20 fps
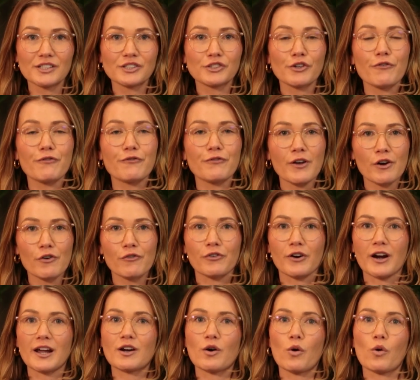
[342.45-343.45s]
so feel
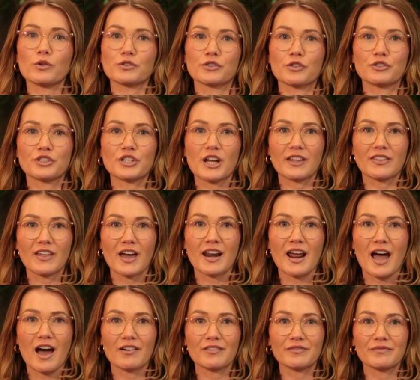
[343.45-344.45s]
free to also check that
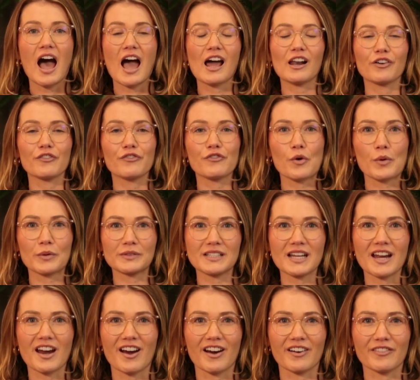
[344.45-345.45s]
out. I look forward to
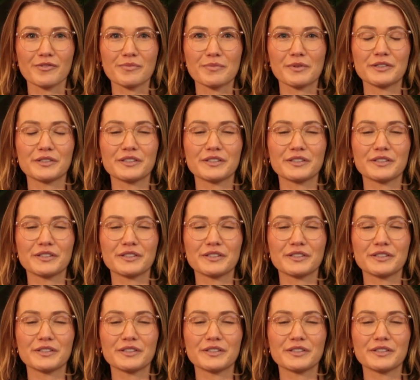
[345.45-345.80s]
hearing from you